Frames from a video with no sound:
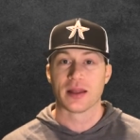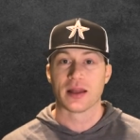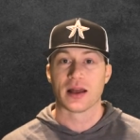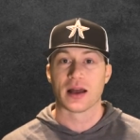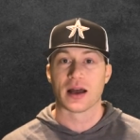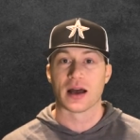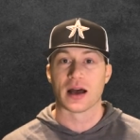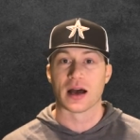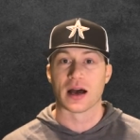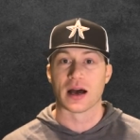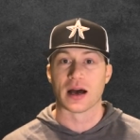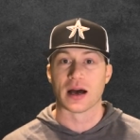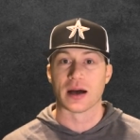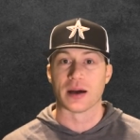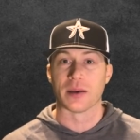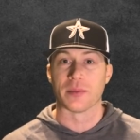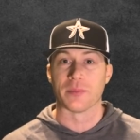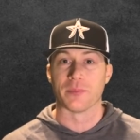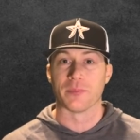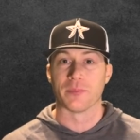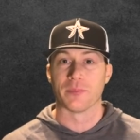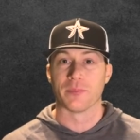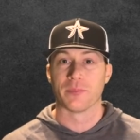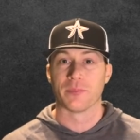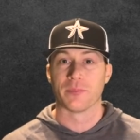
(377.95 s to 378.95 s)

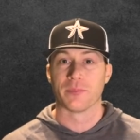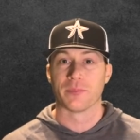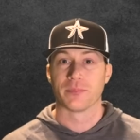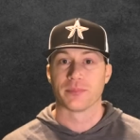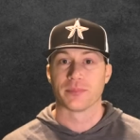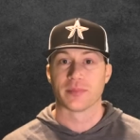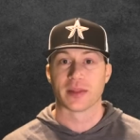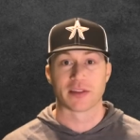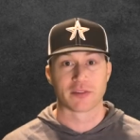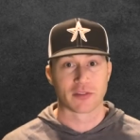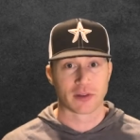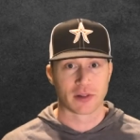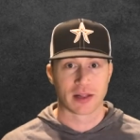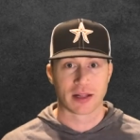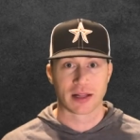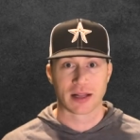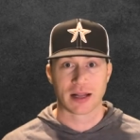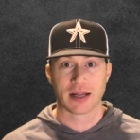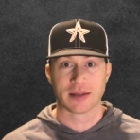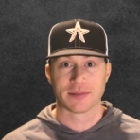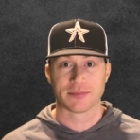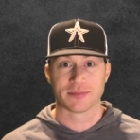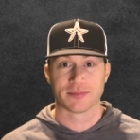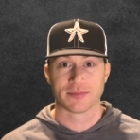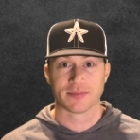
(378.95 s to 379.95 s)
That's all I
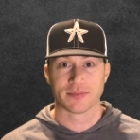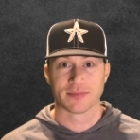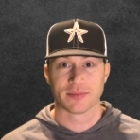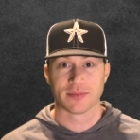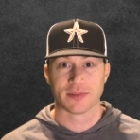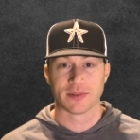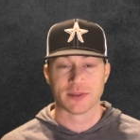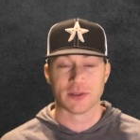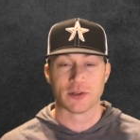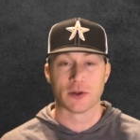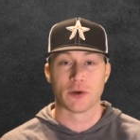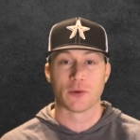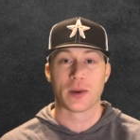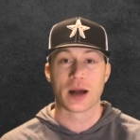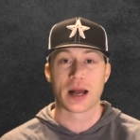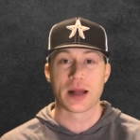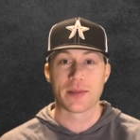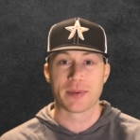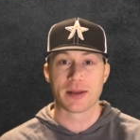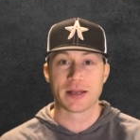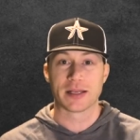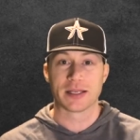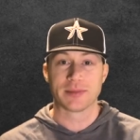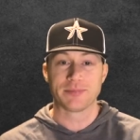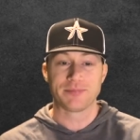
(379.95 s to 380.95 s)
got. You know my
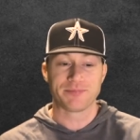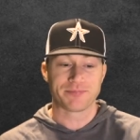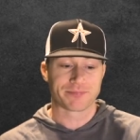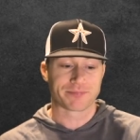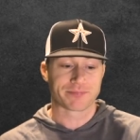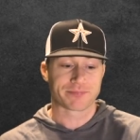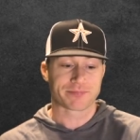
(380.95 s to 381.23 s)
opinion.